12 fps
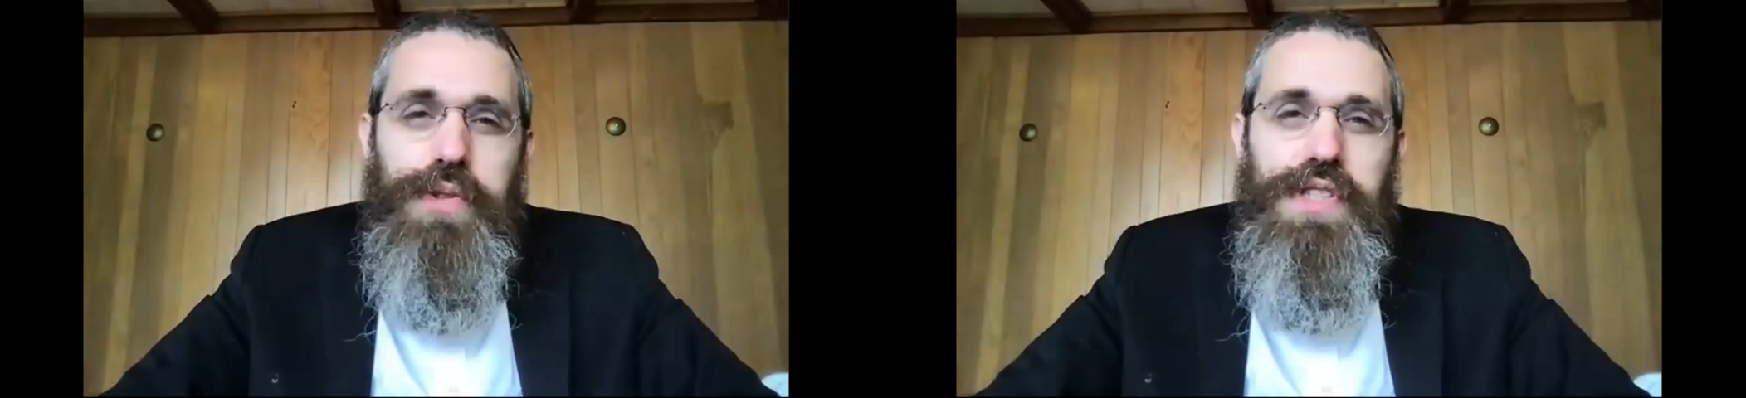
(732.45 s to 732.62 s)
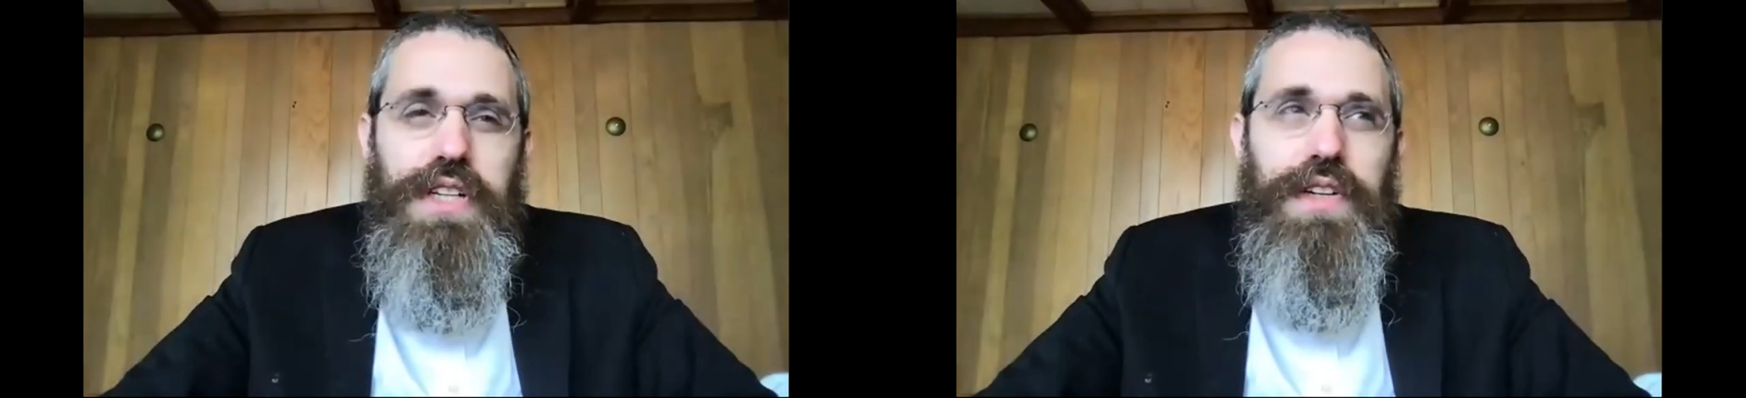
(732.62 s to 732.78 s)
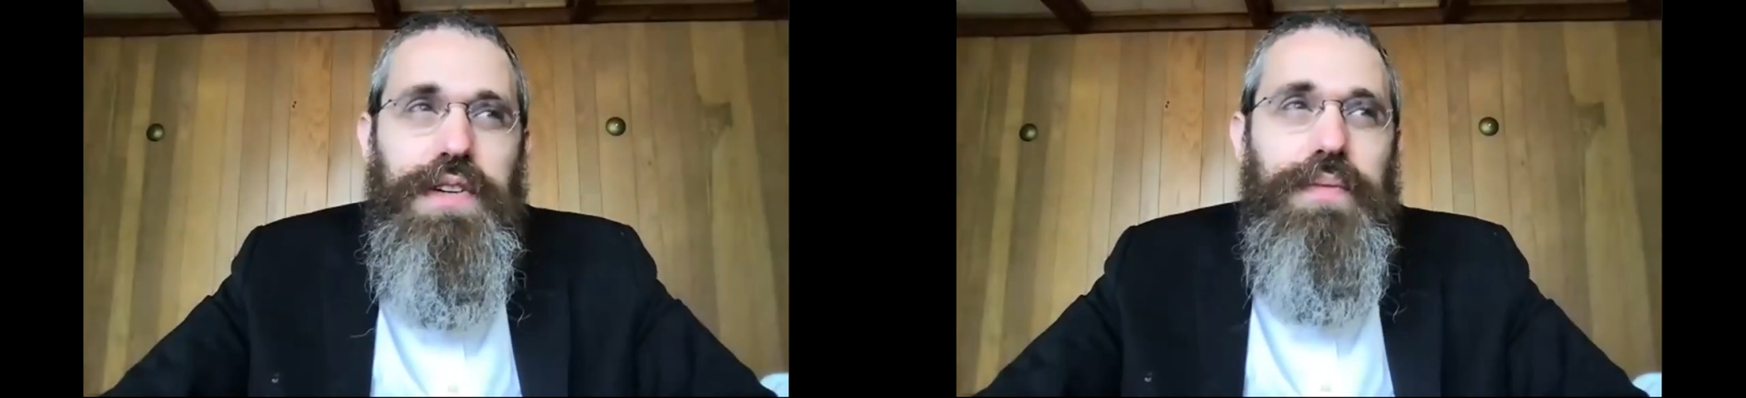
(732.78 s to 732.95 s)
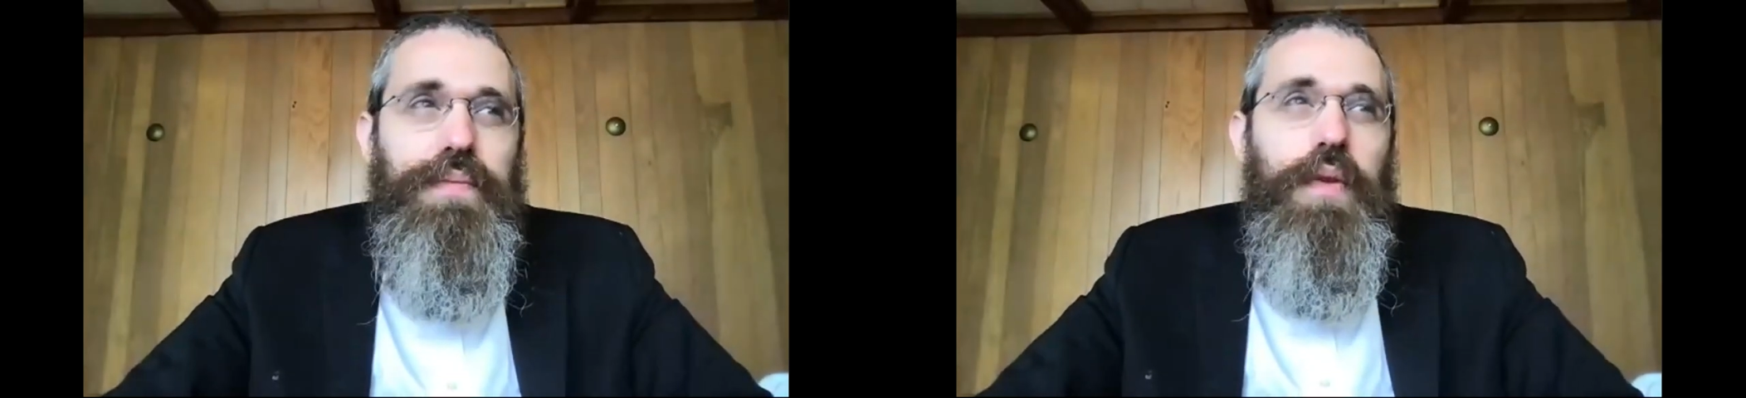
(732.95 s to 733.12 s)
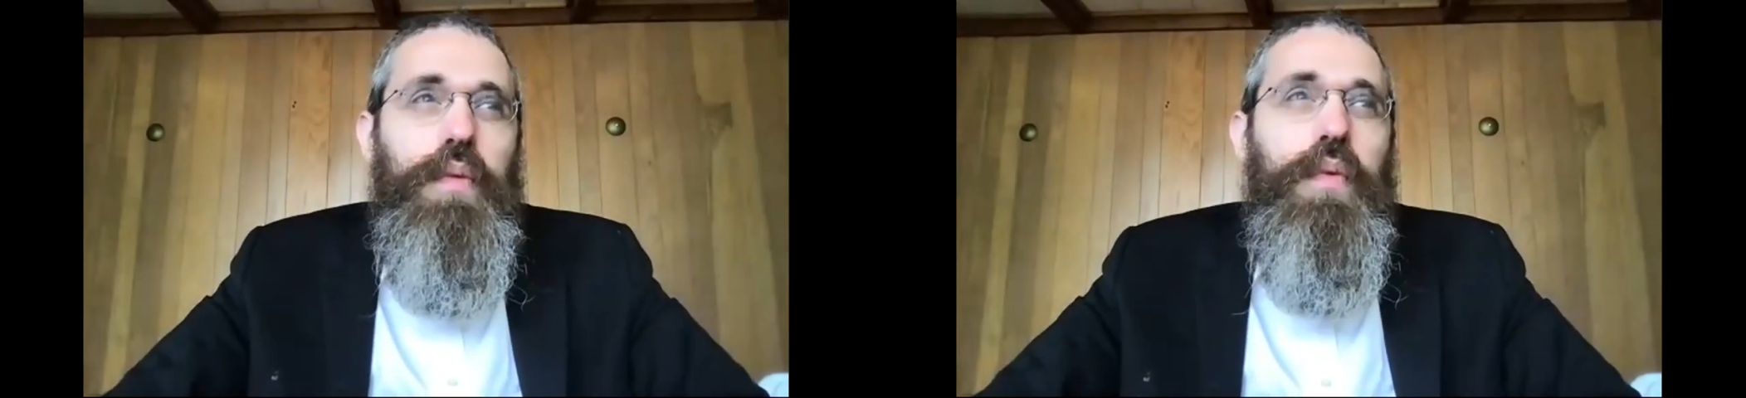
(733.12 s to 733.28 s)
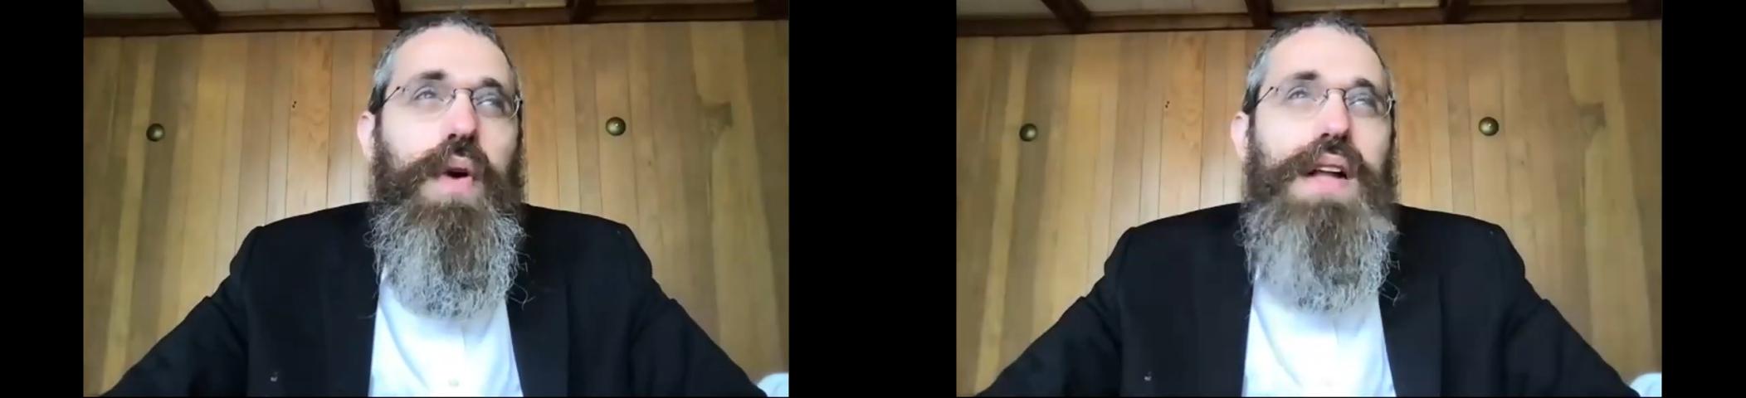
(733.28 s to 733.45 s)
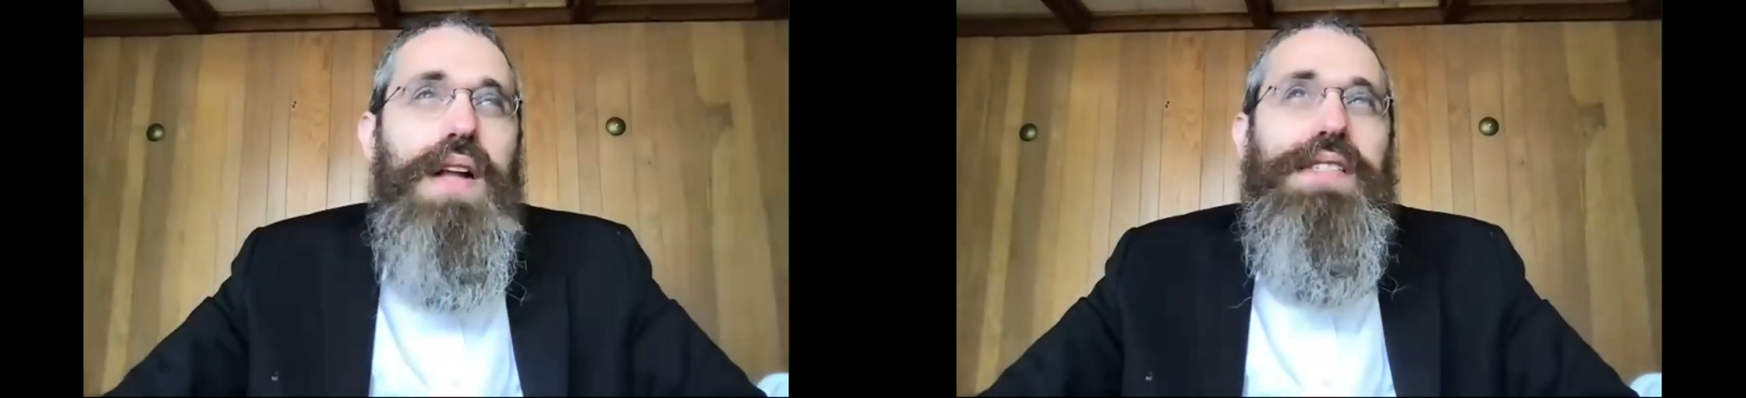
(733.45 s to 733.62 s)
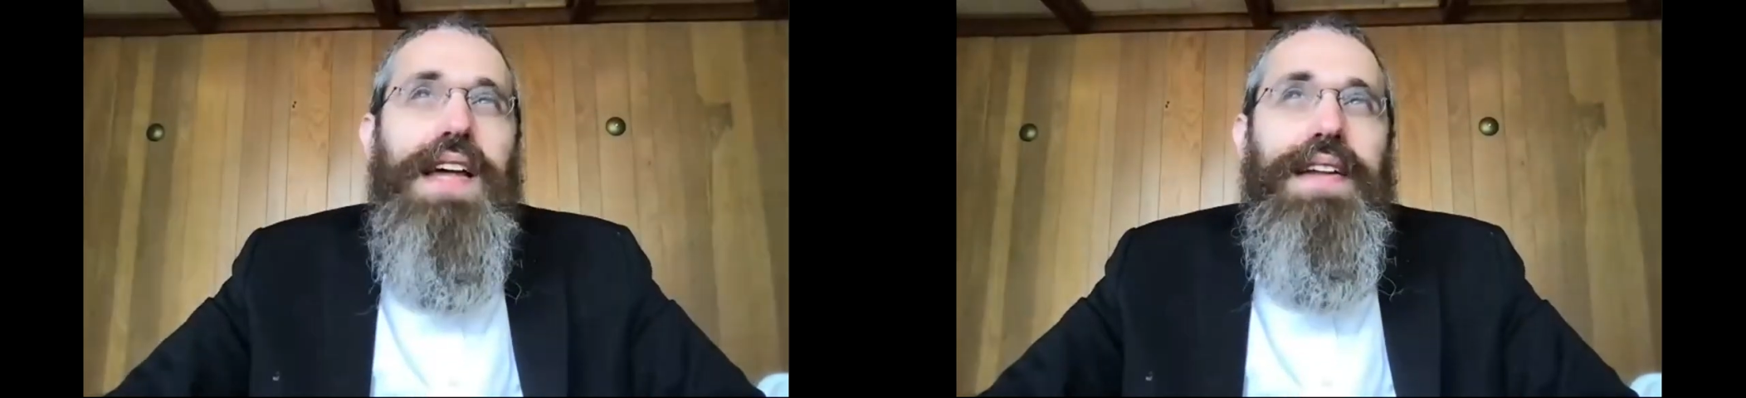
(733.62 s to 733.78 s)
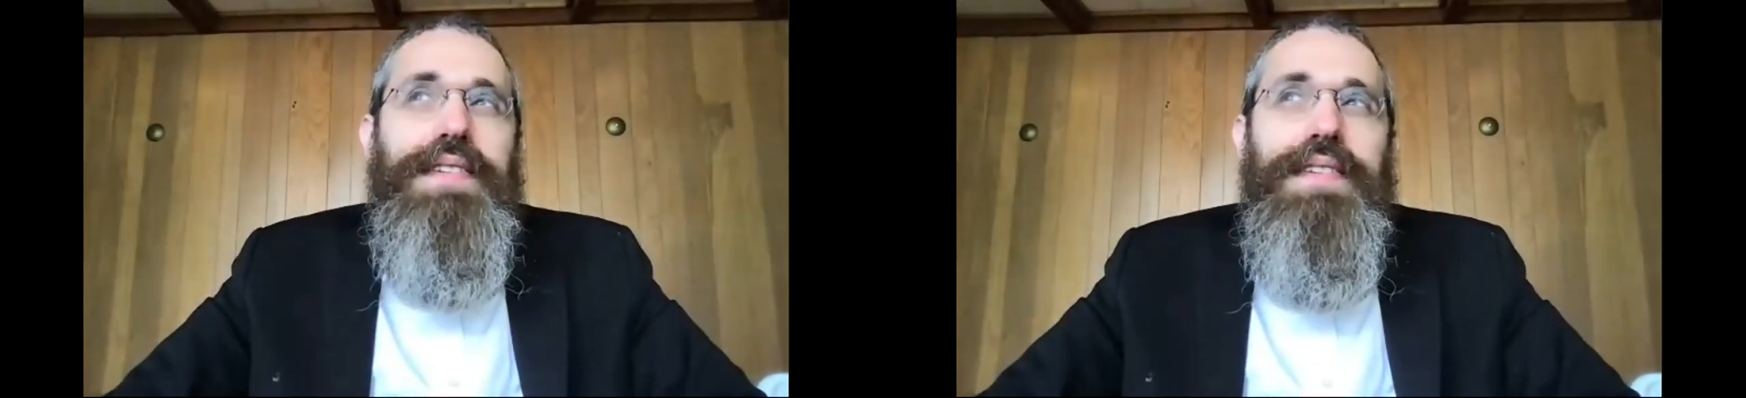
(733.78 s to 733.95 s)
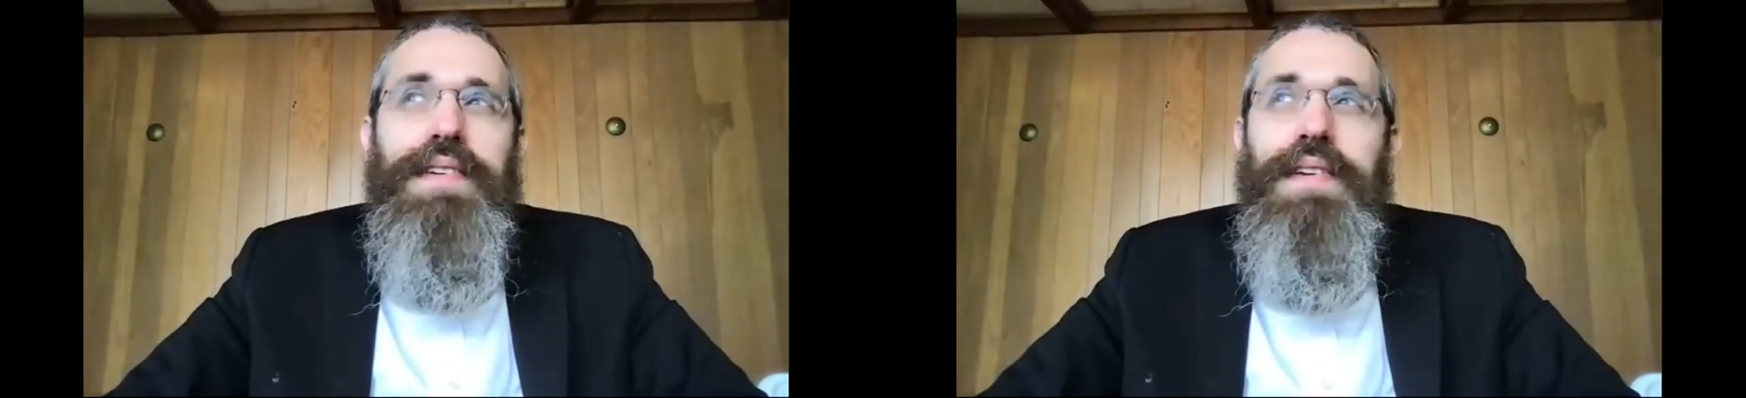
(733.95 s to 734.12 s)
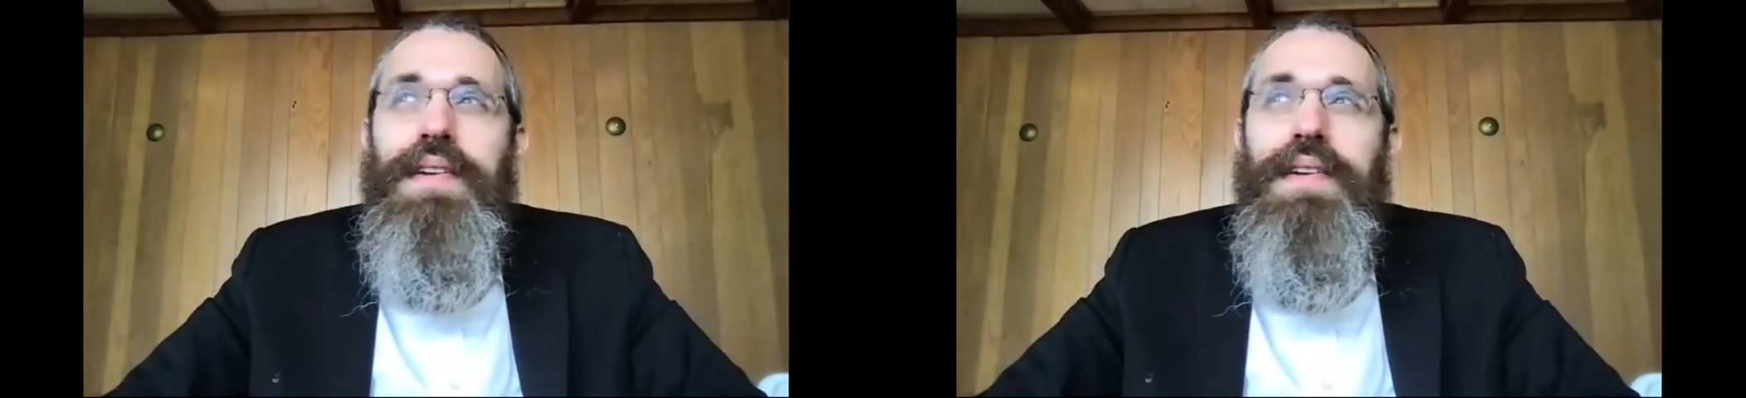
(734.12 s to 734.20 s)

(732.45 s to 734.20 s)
seeker wants that.